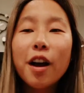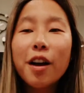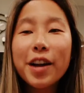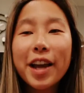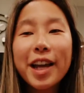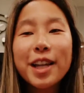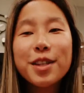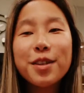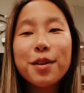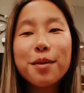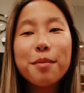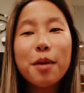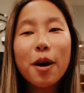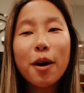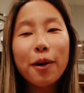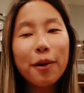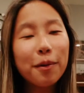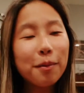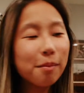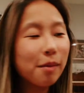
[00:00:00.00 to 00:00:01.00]
Okay, so I'm
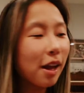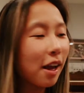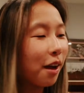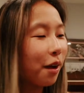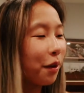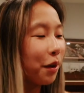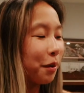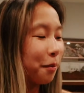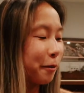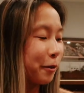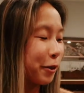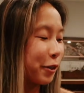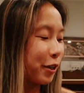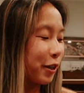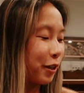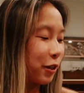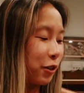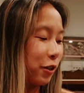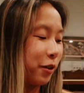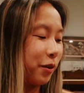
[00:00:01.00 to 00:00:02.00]
home now and I'm just
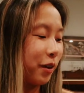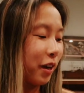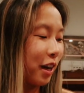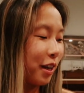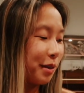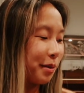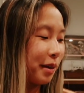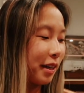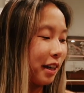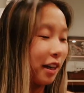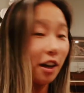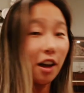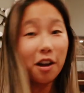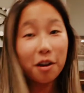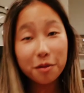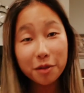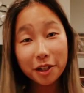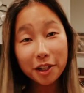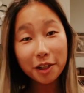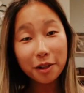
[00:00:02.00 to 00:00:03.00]
gonna show you guys what I
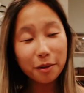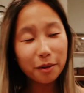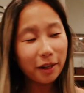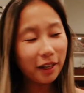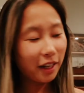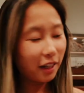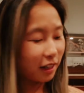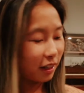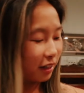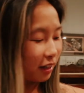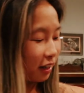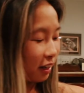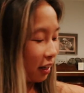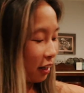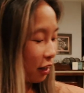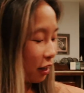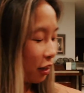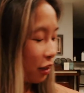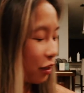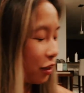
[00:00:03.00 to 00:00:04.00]
got really quick.
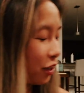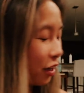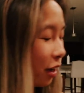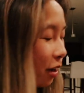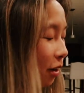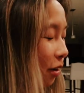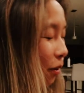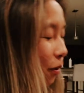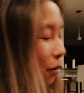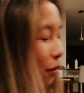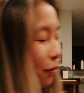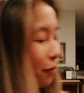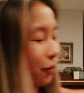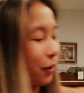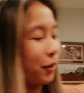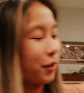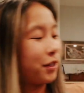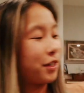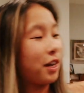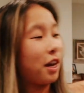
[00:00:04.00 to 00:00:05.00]
So
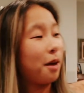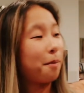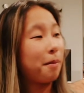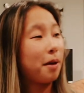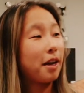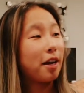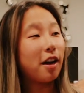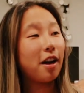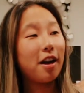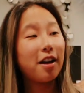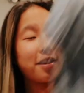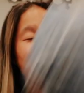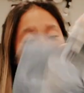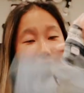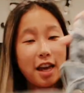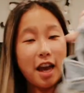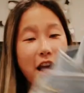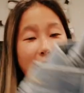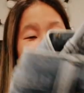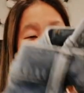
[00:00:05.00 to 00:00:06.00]
first up, I got
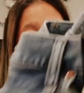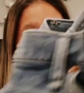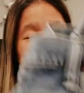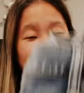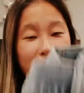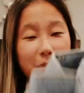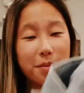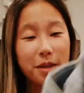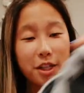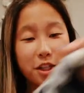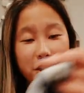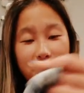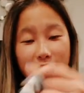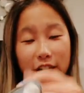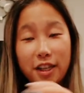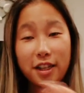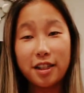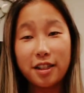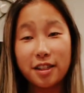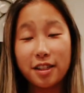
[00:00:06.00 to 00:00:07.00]
the Abercrombie
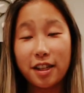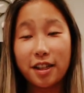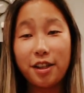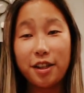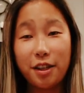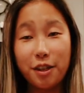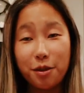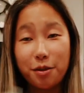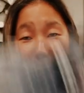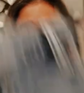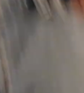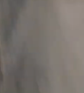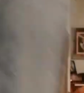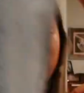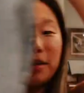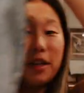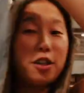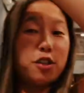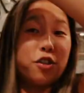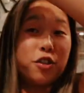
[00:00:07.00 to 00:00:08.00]
jeans. I think you saw
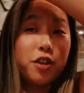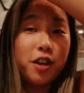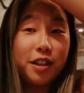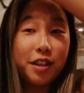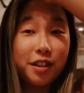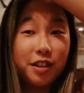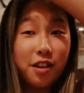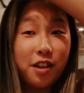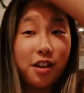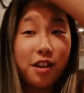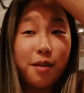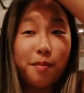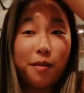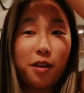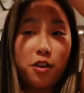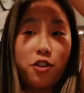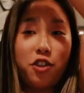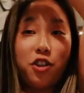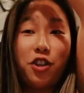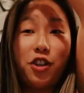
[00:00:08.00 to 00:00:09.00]
me try these on, I'm
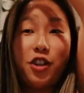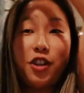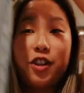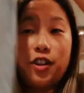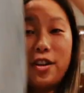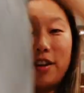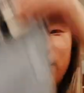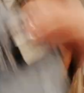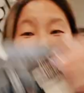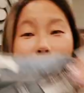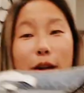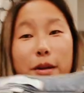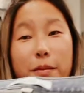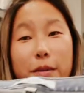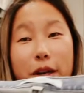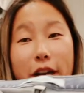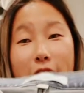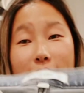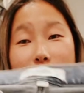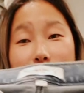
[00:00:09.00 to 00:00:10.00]
not sure.
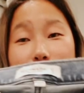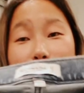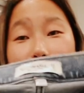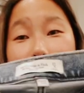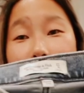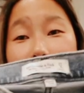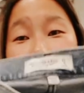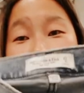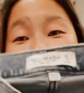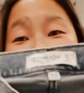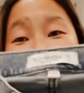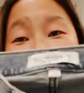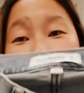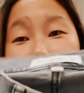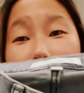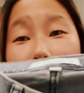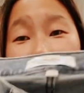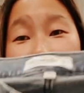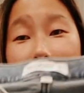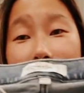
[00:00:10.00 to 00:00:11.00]
But it has this really
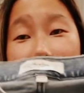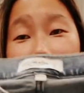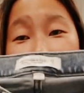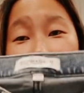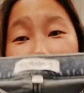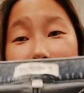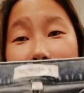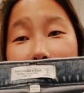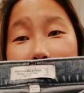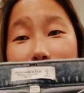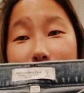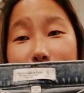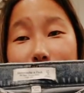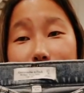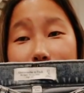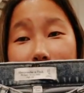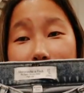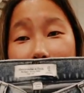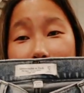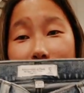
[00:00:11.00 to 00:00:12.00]
cute button and it's like a
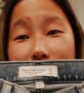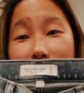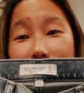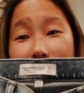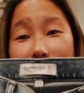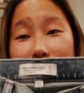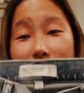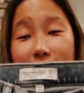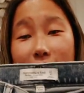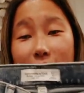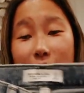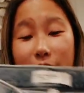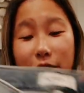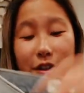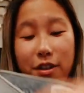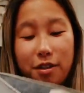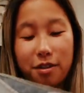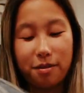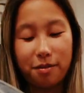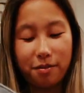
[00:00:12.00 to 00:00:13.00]
V. I don't
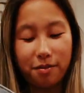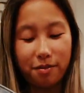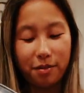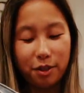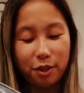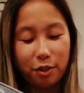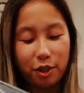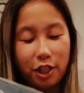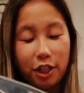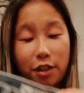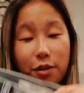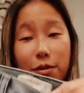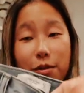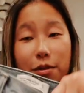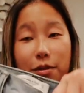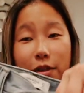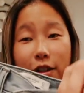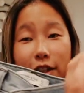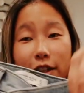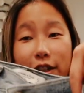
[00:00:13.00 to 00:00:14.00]
know, it's really
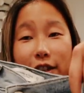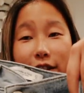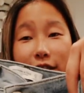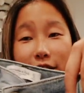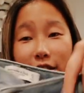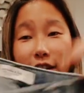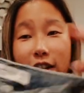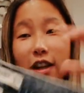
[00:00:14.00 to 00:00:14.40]
cool looking.